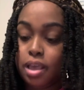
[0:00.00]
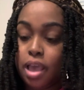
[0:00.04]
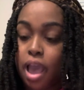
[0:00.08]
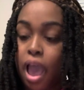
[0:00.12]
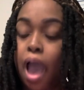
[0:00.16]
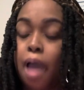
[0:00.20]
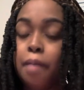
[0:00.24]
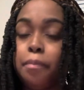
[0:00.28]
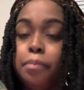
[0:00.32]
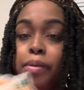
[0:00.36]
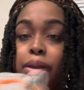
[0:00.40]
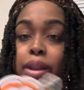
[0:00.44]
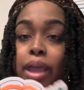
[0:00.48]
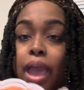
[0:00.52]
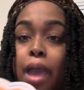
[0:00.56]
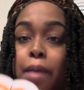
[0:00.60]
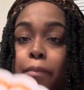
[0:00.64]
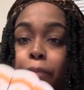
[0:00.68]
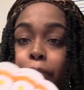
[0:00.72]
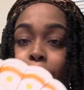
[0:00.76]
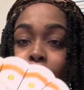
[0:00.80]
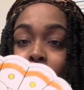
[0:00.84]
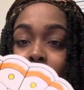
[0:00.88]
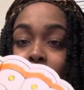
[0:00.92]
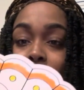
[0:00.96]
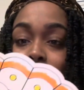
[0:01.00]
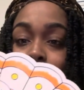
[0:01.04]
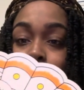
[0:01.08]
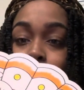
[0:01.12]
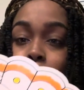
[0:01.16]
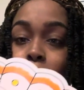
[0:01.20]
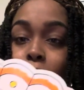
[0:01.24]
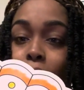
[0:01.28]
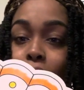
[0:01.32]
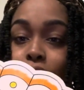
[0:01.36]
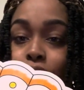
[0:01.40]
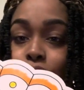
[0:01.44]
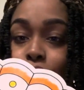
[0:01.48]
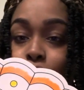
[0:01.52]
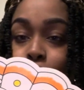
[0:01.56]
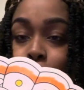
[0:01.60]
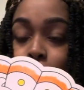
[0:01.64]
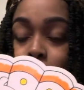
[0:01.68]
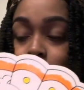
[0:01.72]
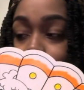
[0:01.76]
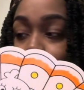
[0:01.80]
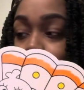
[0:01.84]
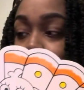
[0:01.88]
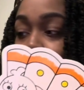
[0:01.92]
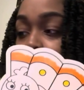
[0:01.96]
I'm pleased with my
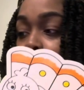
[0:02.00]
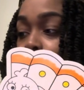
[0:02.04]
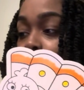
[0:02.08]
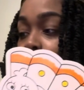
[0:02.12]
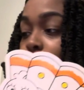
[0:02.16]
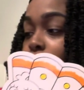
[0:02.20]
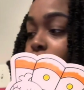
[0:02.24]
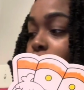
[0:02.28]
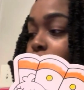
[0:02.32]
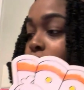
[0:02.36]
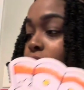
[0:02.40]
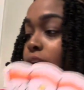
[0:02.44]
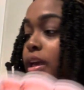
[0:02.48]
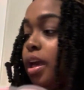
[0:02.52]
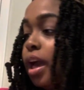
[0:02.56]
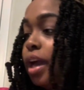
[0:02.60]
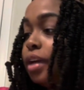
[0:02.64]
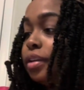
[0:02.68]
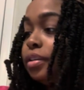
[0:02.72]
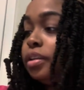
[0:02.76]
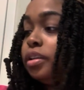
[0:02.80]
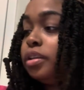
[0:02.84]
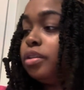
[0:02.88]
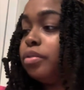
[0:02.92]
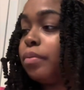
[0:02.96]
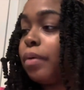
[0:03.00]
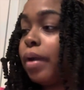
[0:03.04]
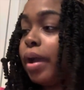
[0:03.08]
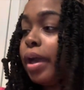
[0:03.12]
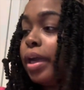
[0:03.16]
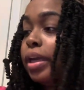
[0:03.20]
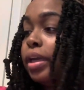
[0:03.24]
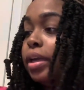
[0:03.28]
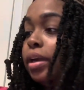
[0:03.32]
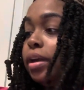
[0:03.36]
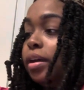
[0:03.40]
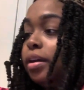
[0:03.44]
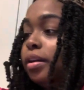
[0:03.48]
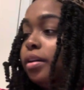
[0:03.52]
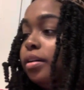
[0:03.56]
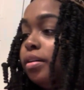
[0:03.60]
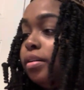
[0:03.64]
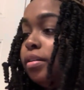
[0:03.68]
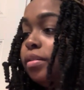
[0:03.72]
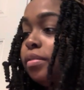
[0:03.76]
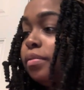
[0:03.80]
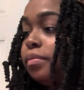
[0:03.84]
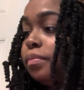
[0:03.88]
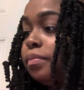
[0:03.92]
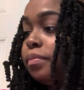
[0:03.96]
turkey. I need to
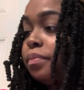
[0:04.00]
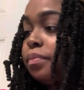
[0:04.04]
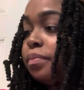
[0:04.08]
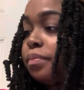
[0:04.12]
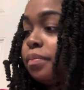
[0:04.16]
write